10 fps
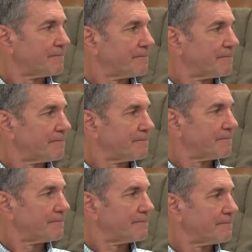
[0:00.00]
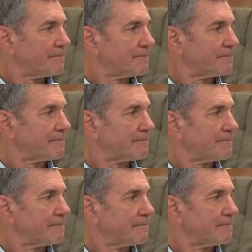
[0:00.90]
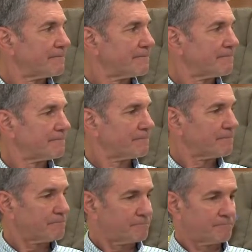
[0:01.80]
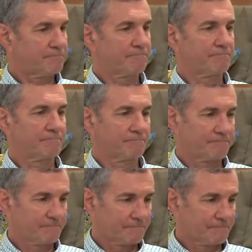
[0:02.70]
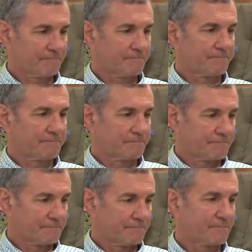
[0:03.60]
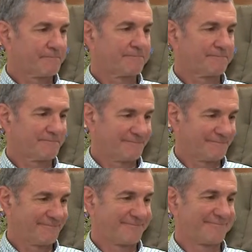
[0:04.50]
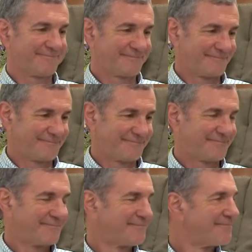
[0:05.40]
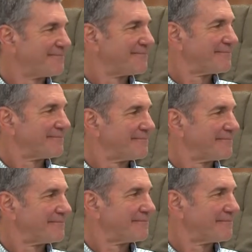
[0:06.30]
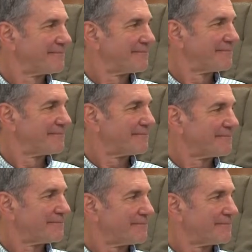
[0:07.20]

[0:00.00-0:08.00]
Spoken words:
(not speaking)